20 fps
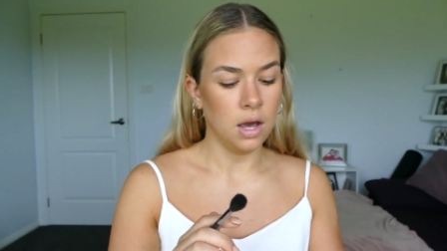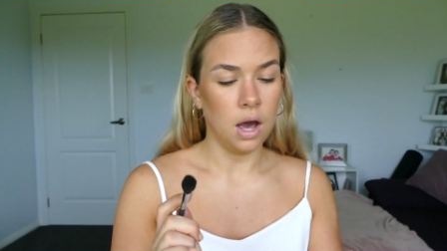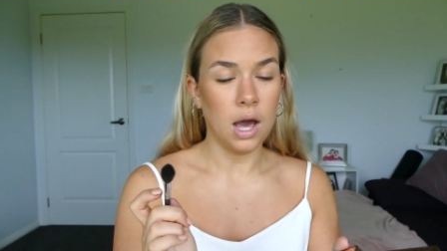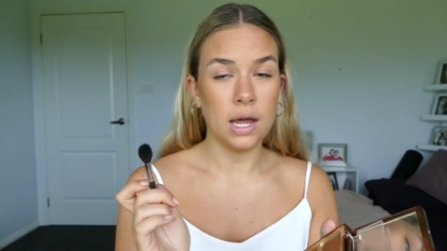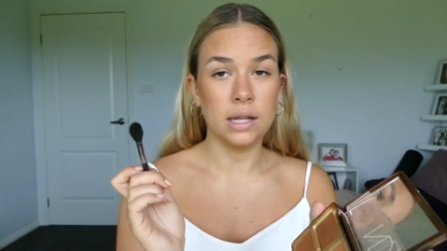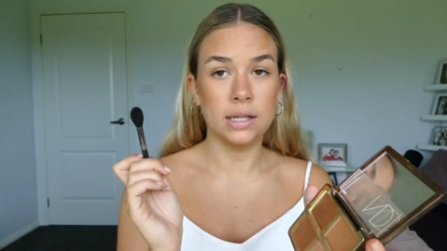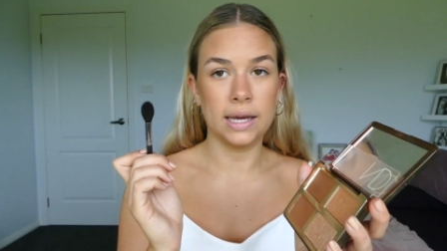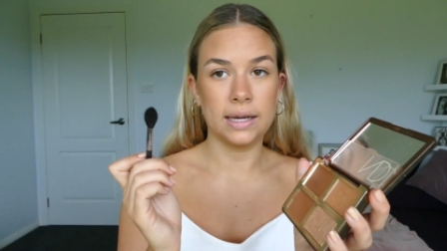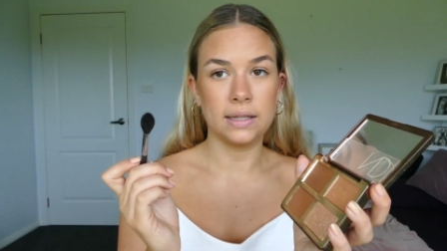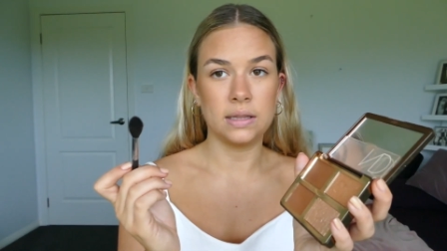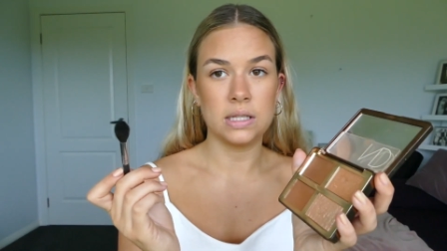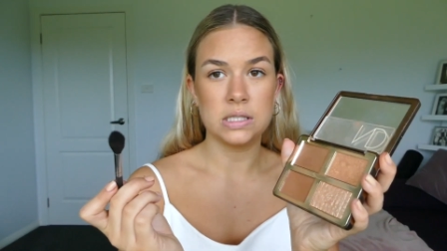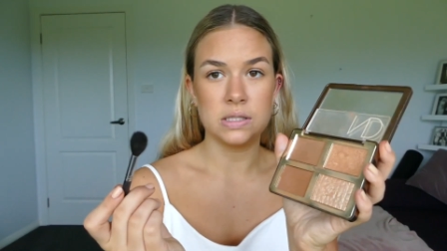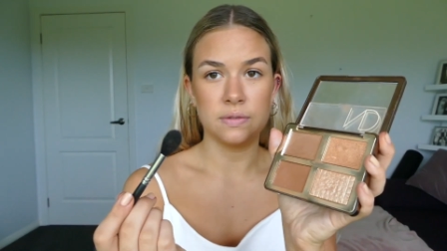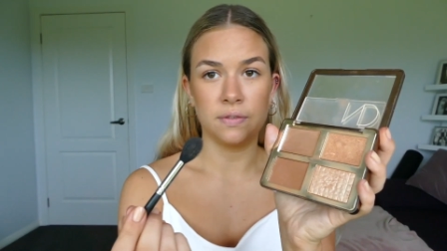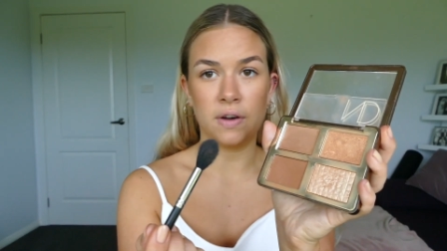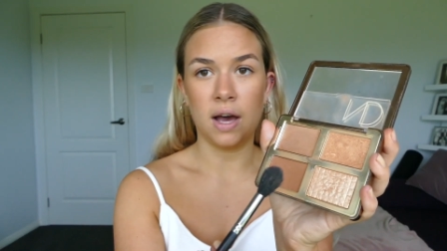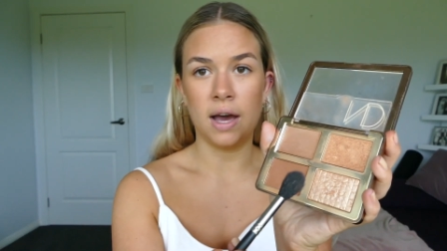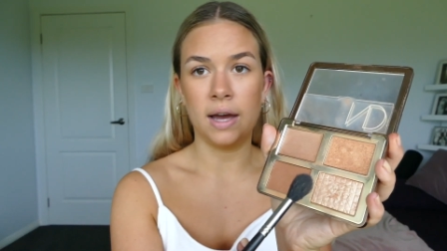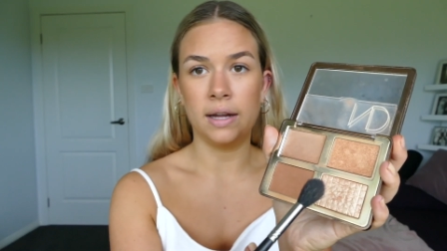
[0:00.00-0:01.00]
I like this
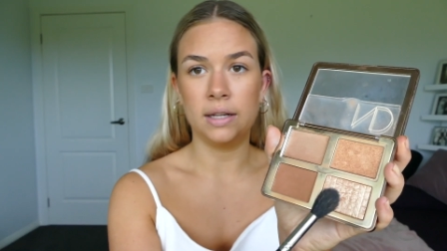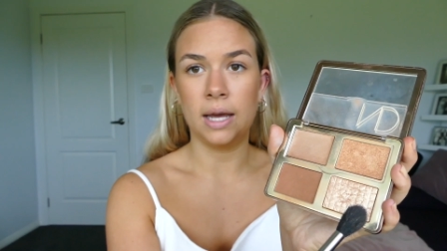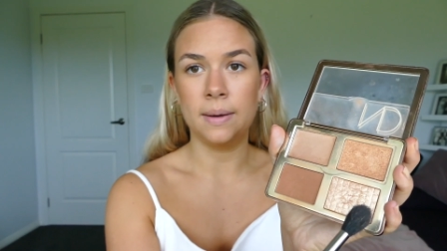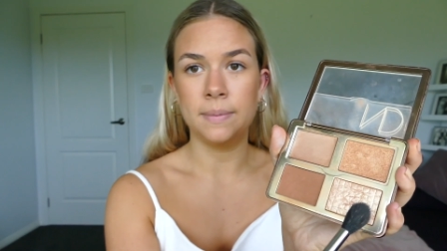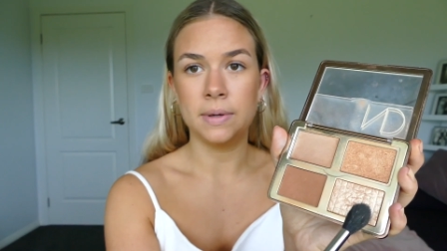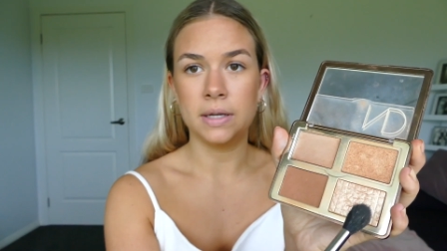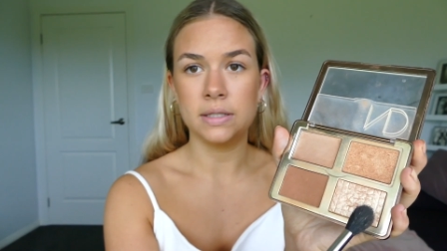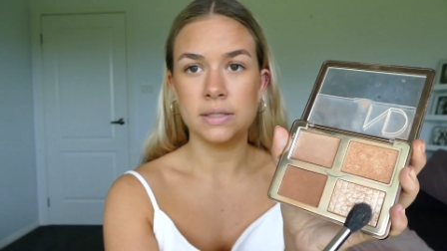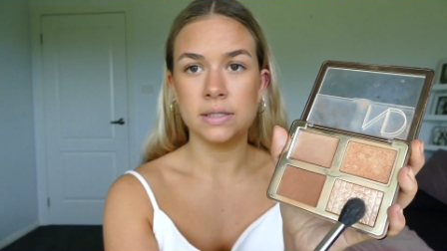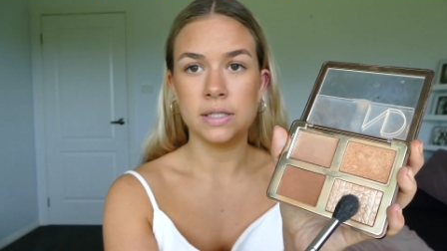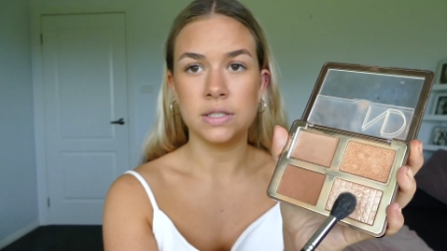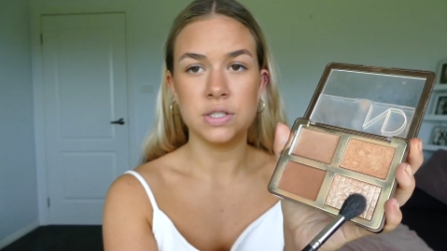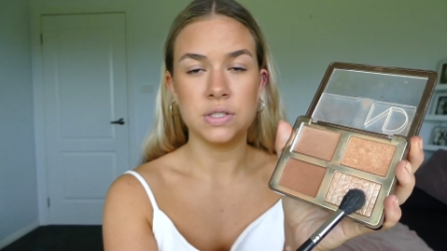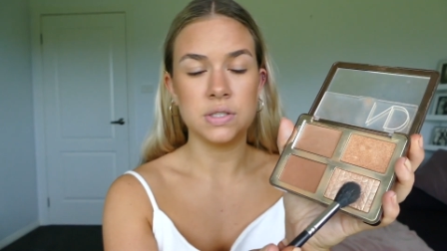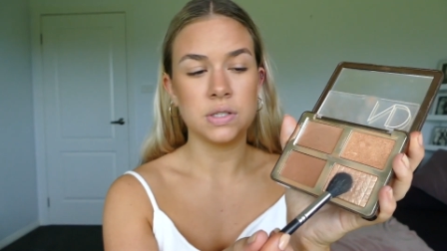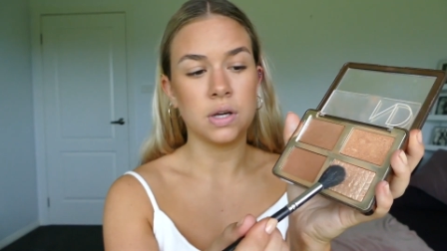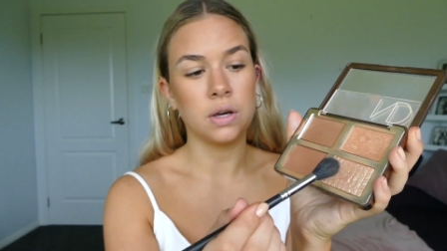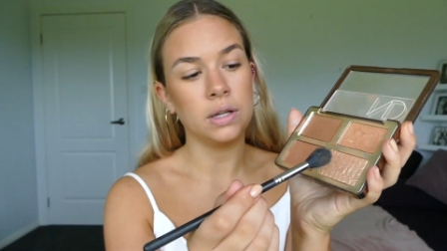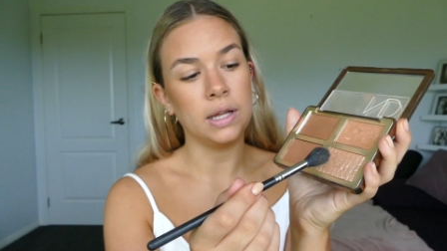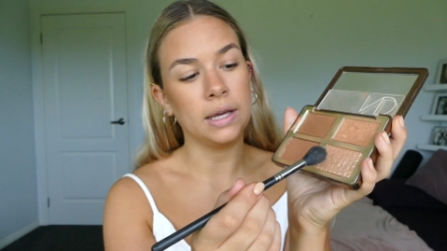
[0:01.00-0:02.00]
for highlight because I
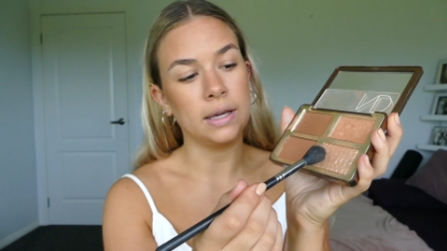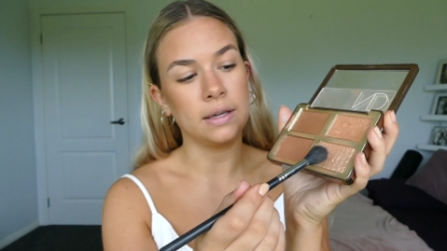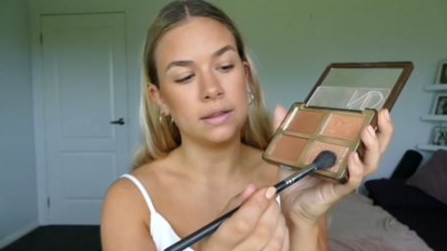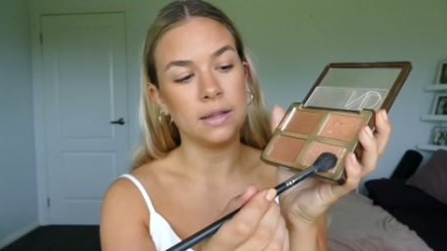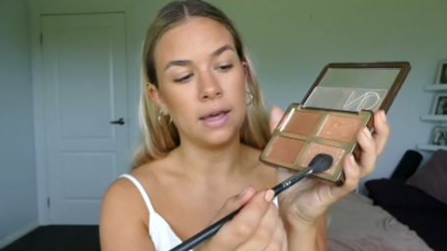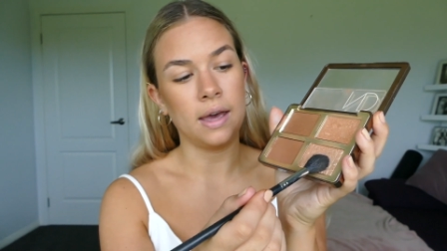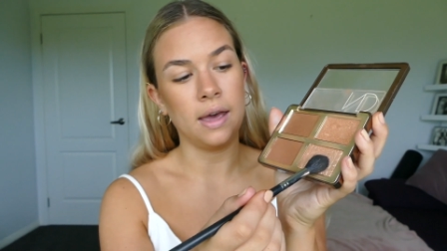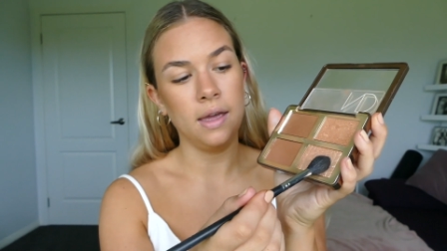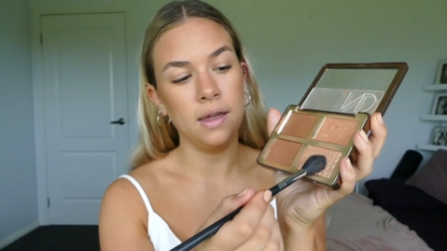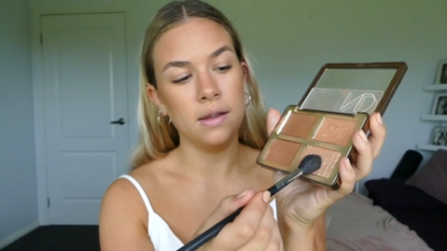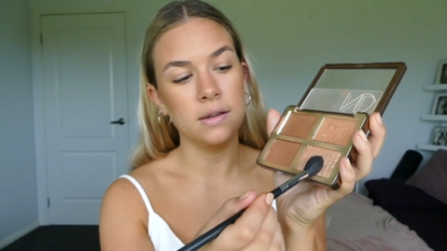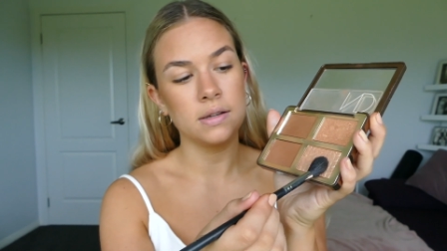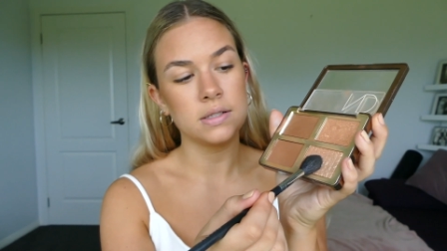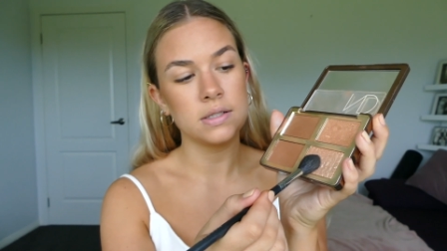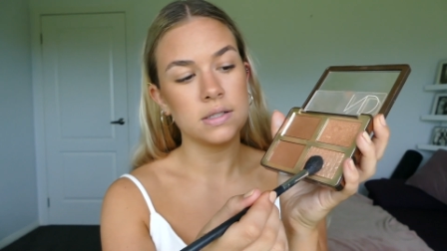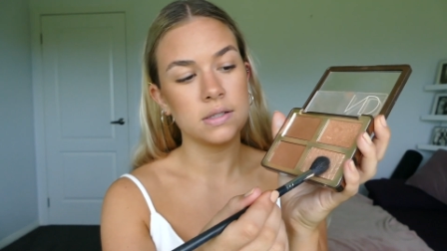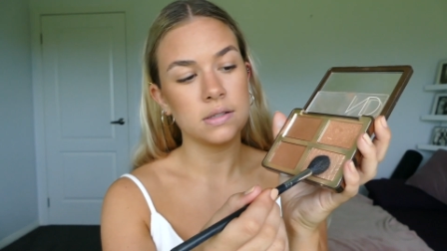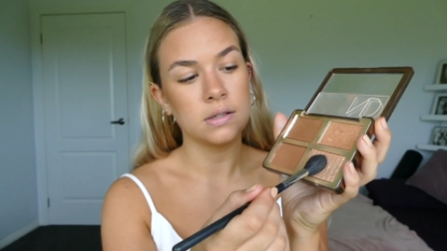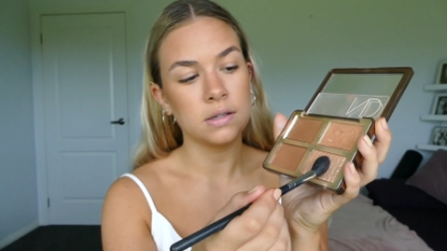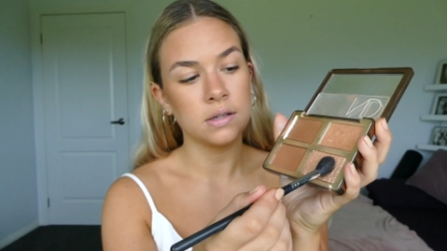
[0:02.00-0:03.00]
just go like that.